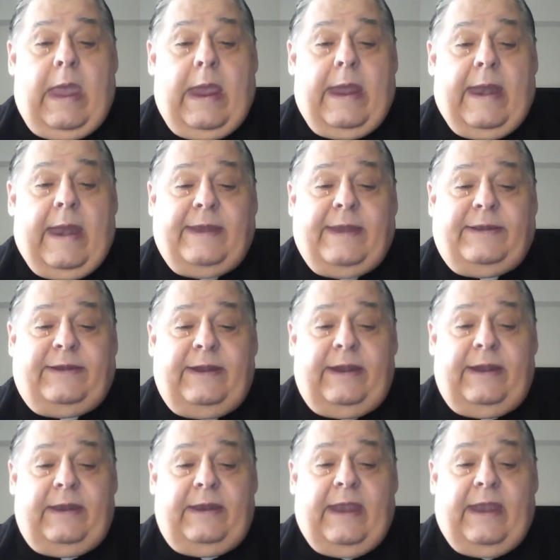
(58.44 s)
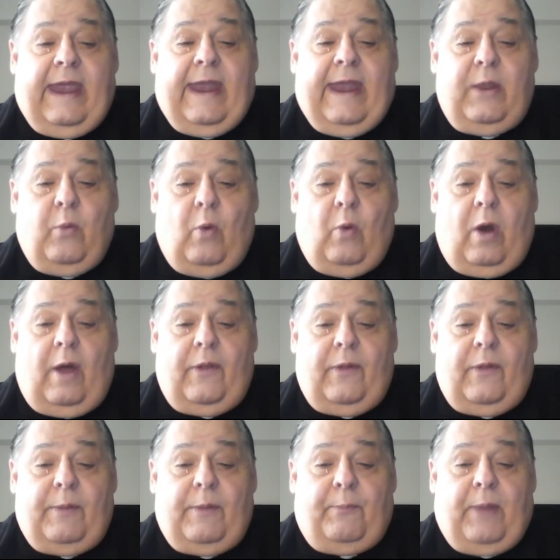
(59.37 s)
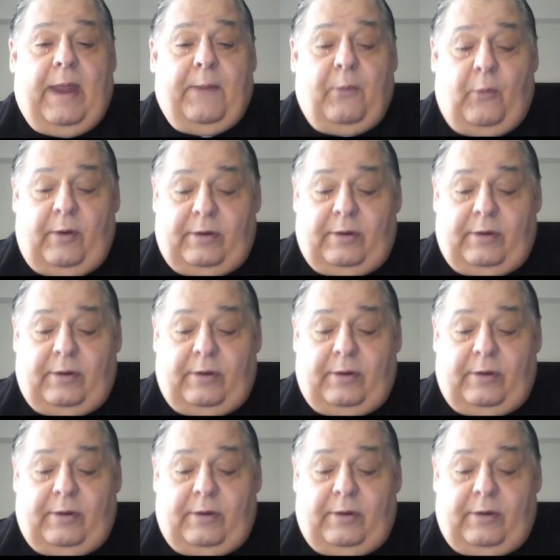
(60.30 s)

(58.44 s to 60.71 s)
In 1881, the paper was